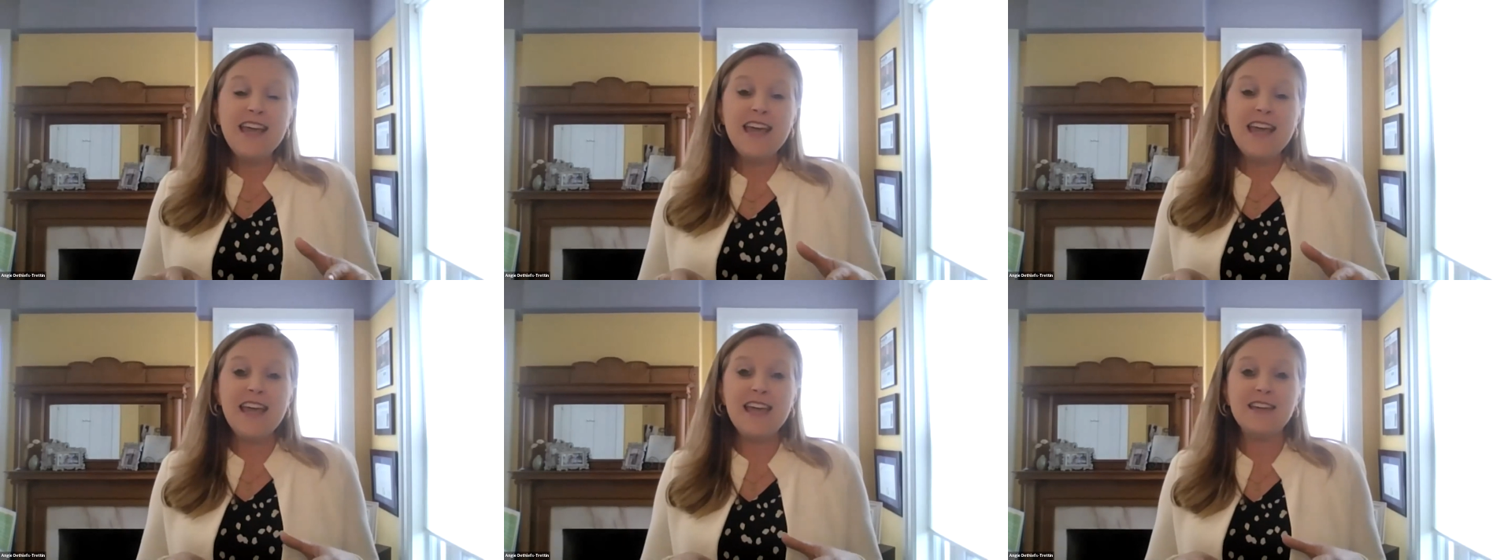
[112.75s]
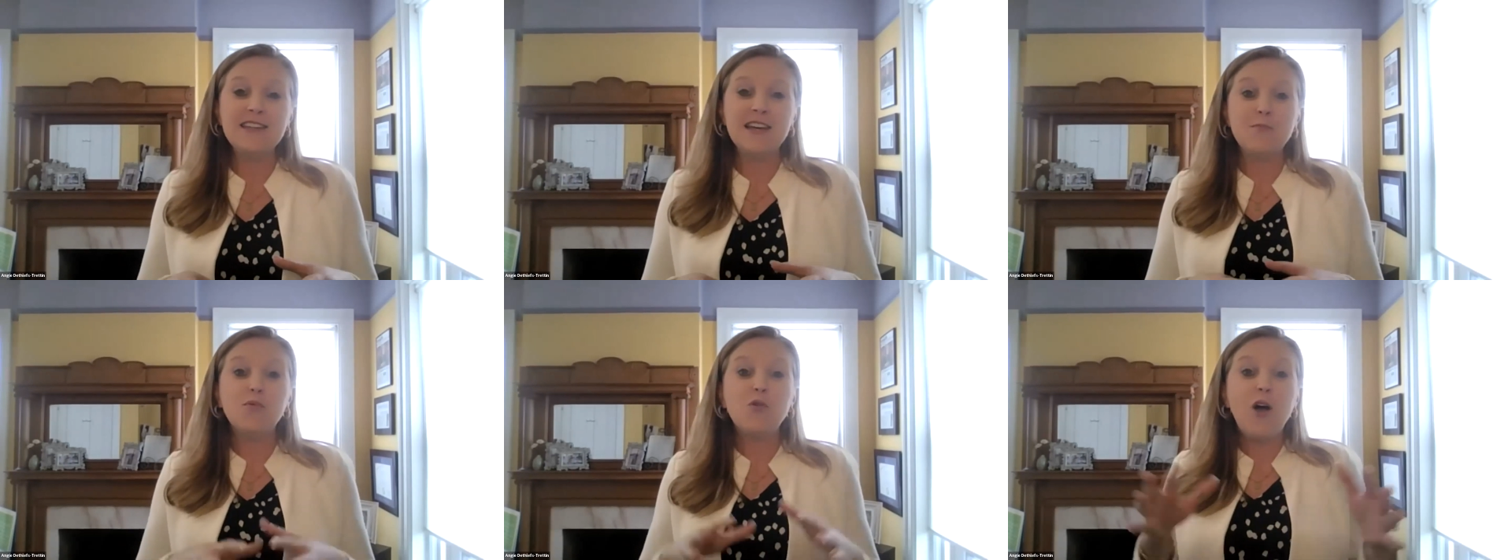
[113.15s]
and
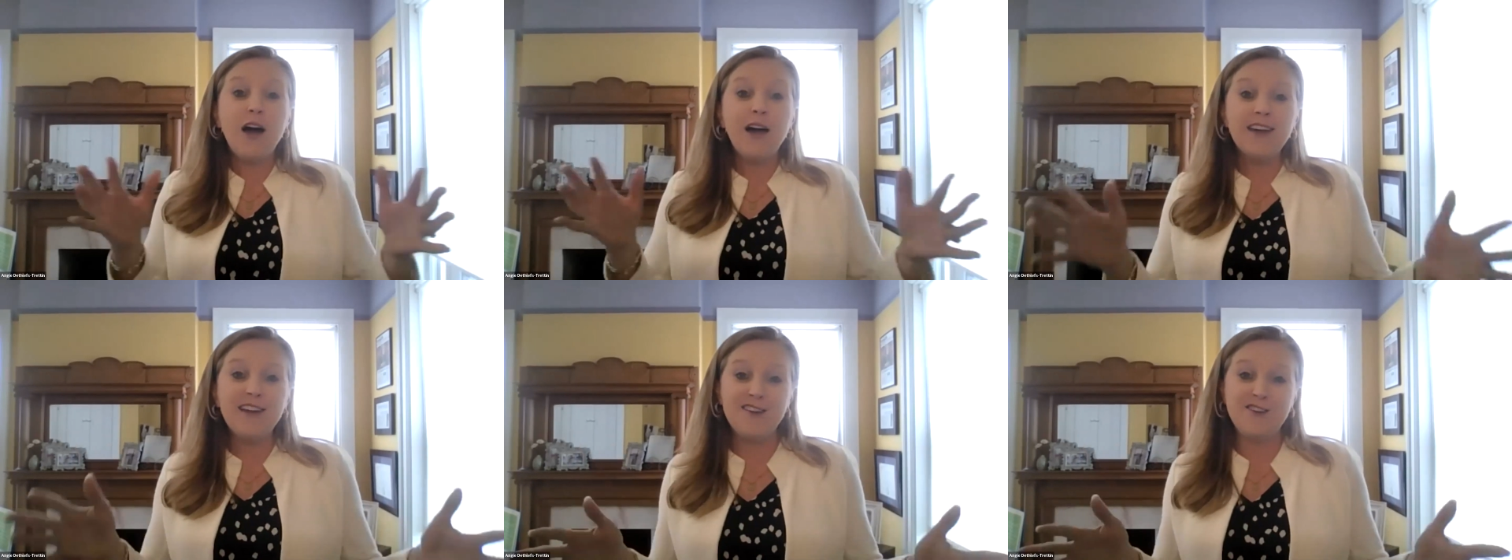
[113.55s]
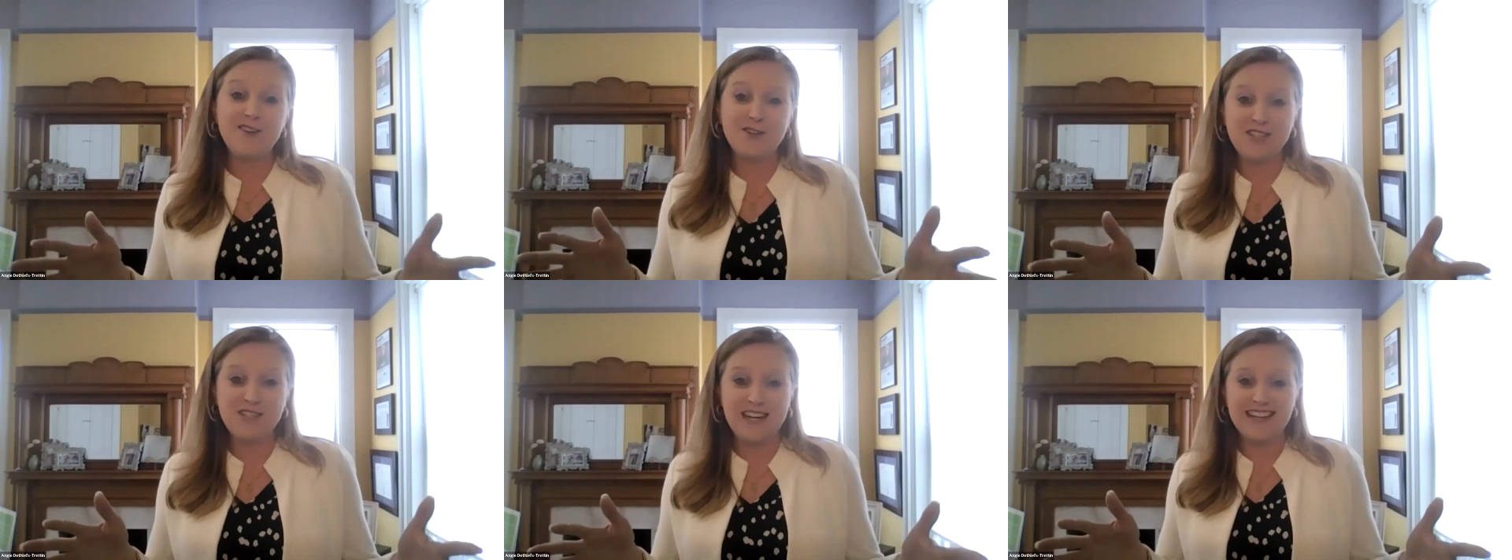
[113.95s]
a broad
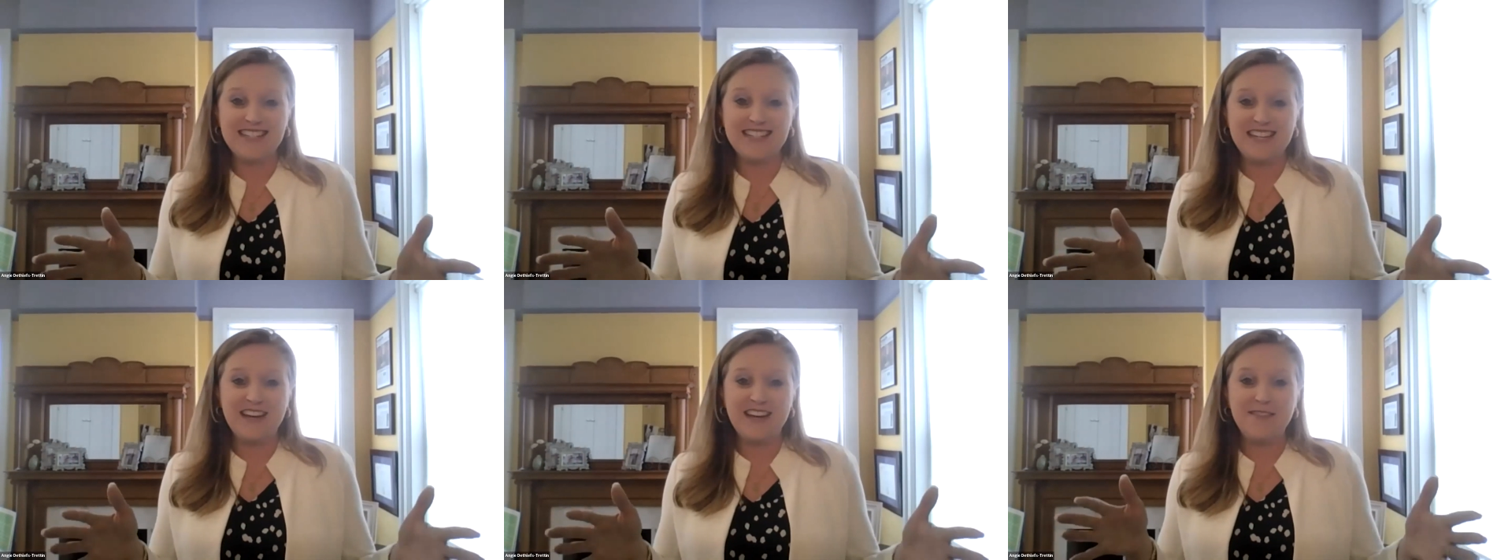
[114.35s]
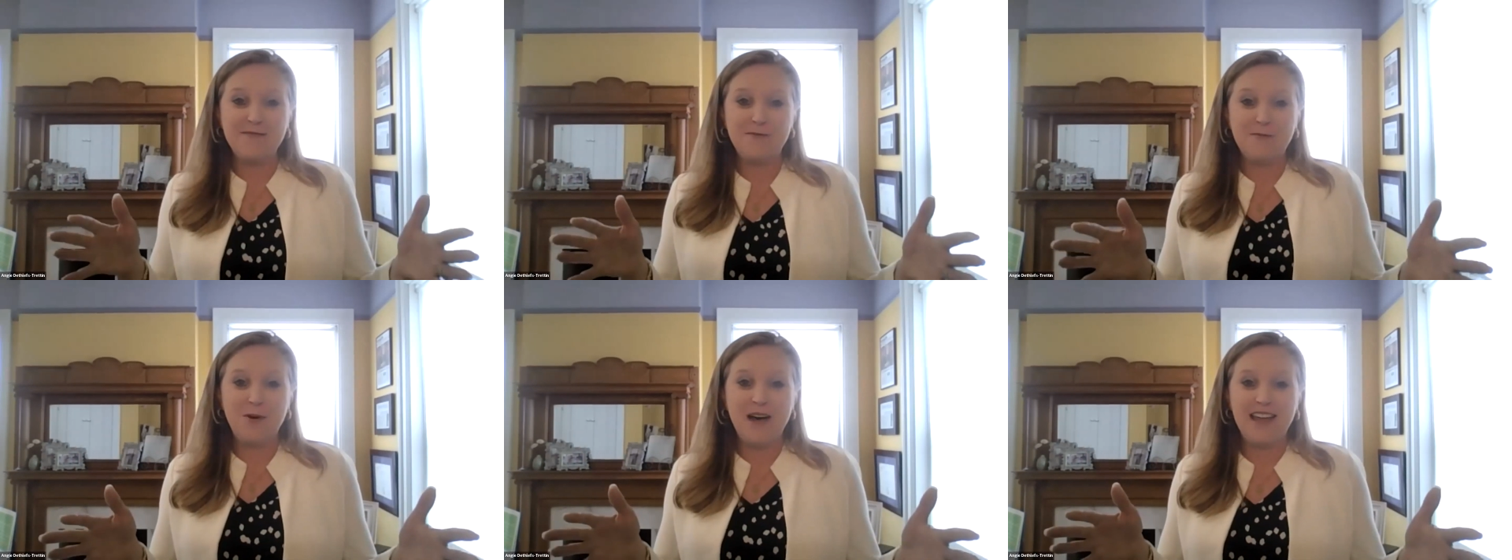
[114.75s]
understanding
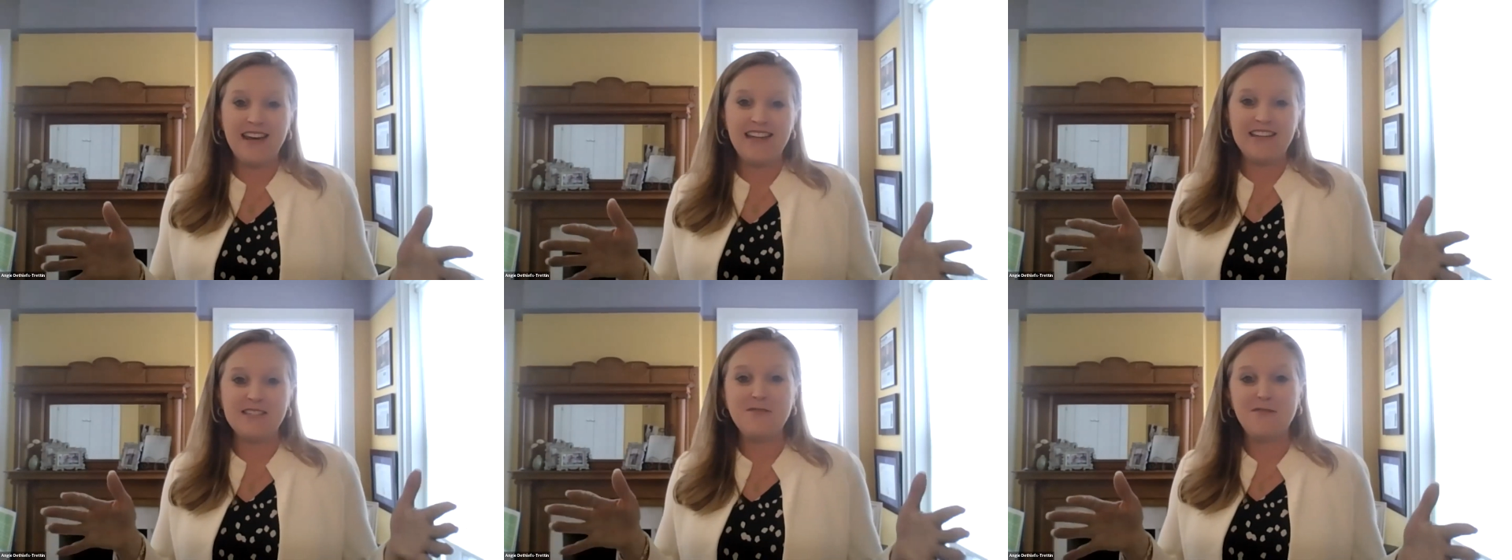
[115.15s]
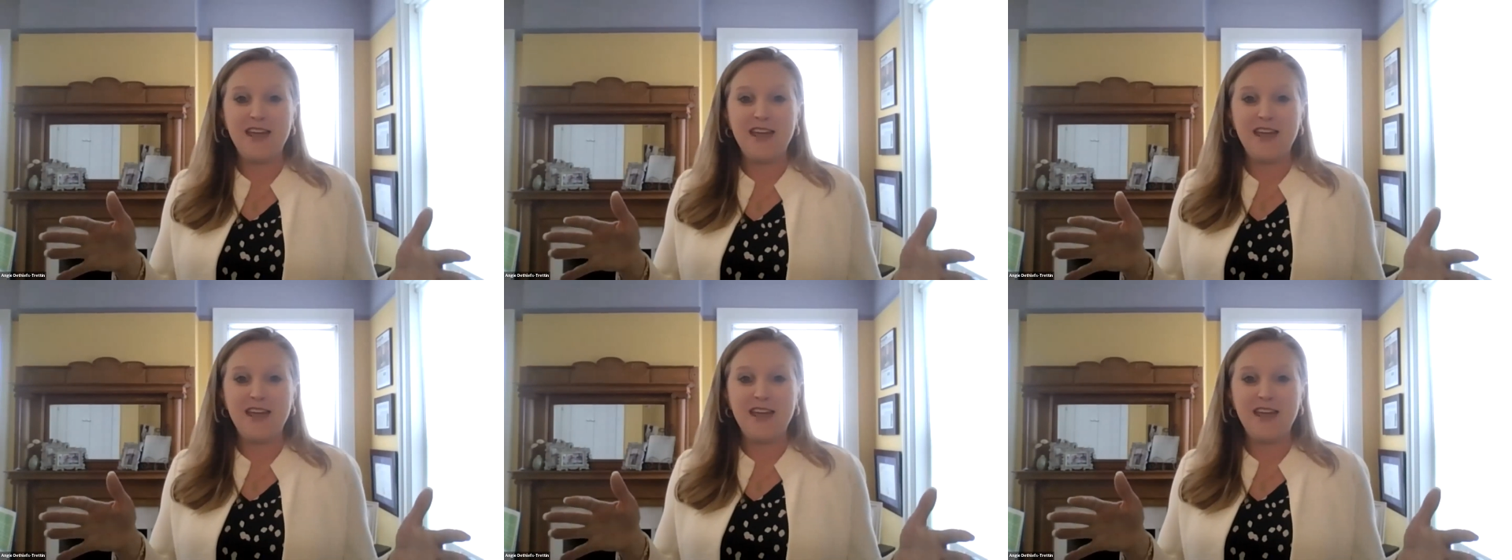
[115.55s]
of what is